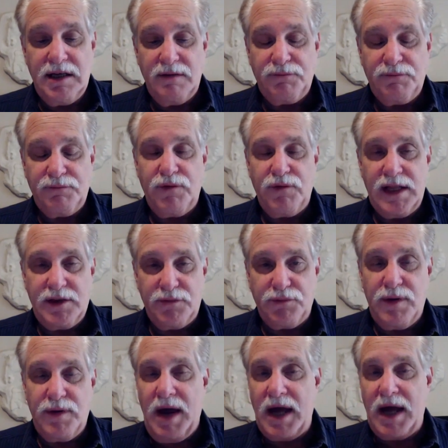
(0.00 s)
at the
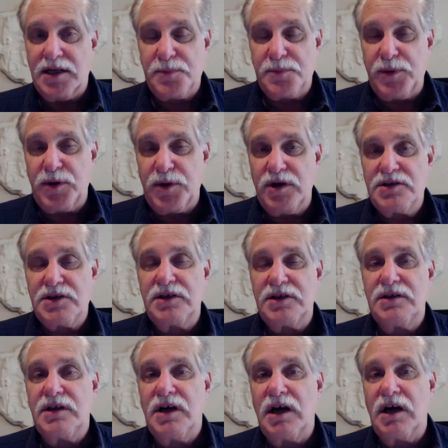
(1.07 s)
Fremont Experience
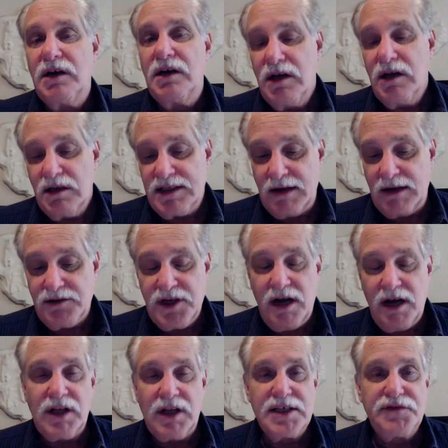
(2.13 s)
in
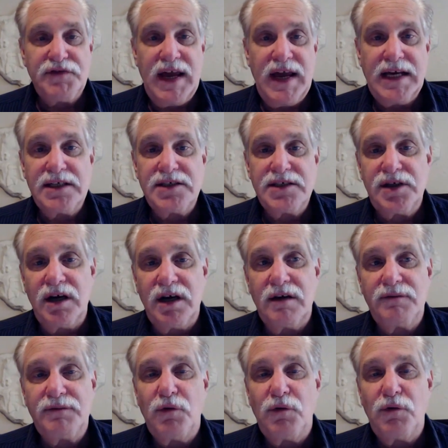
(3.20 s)
downtown Las Vegas
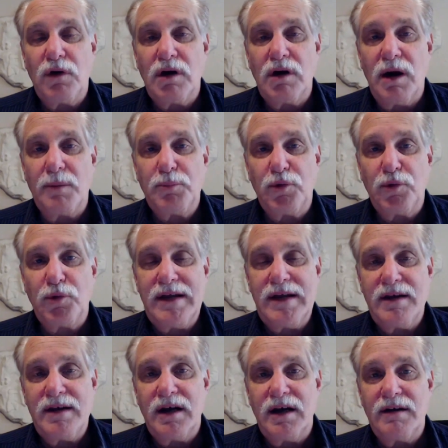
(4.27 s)
for a
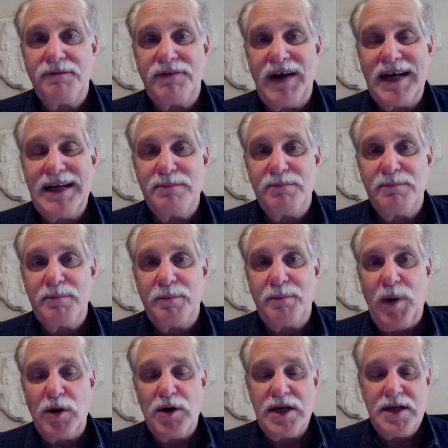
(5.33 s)
pre-fight
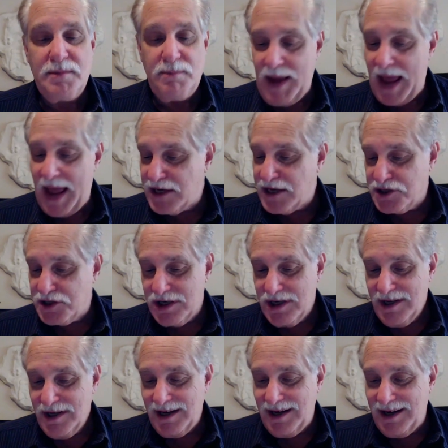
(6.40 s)
party bash,
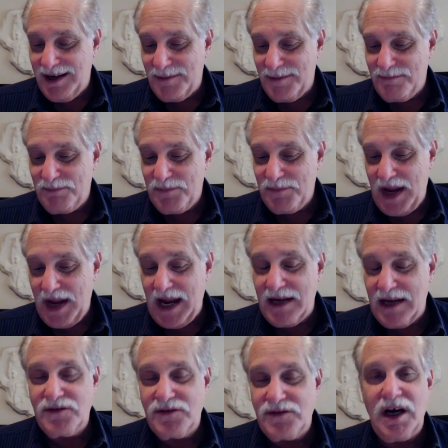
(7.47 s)
and
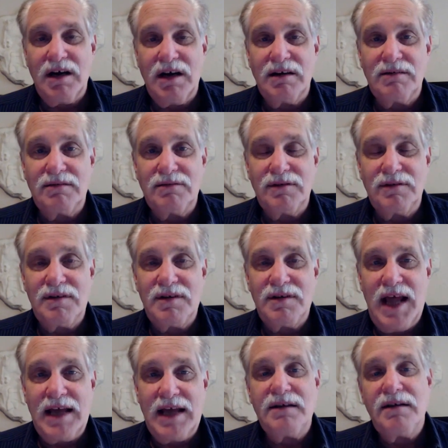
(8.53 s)

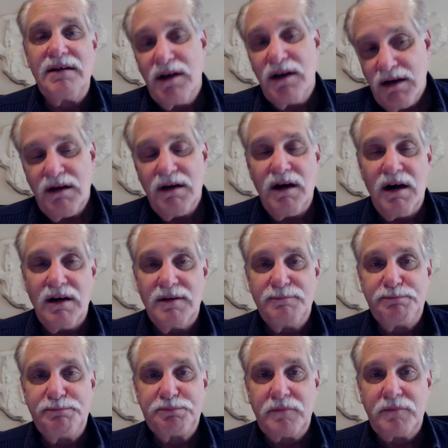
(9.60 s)
then
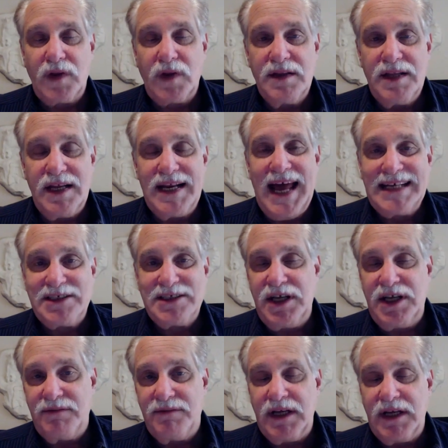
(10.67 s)
the next
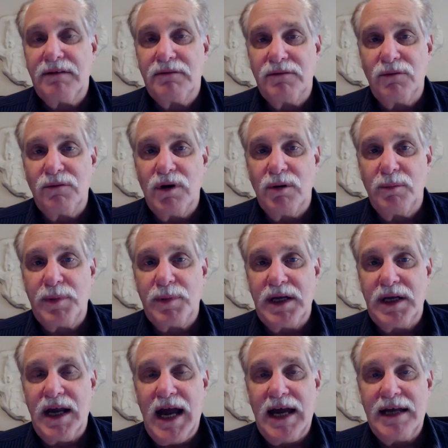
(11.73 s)
evening we'll
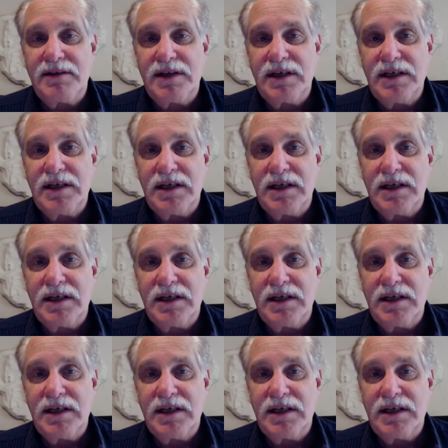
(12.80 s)
be at